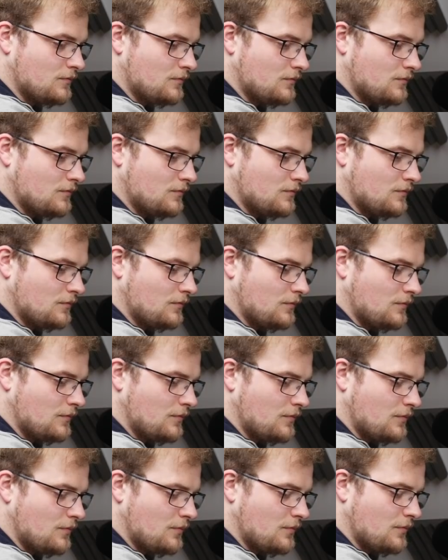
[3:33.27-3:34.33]

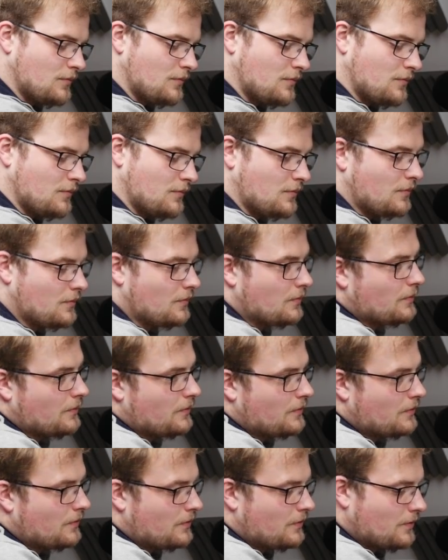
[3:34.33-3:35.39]

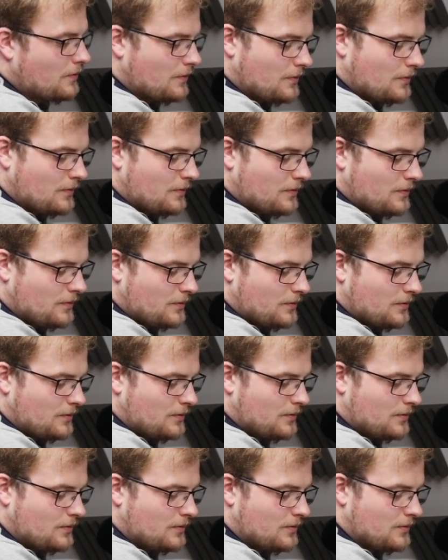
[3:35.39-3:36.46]

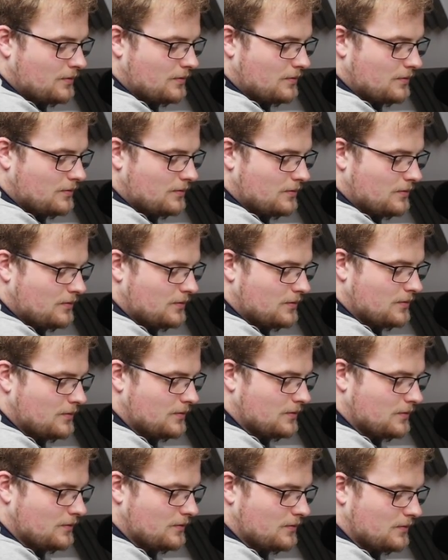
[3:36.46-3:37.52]

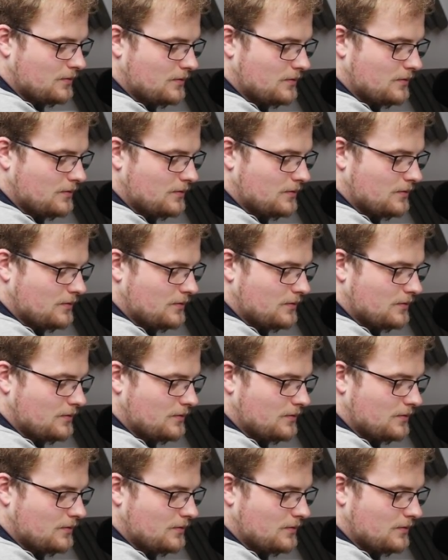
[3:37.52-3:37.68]
This person isn't speaking.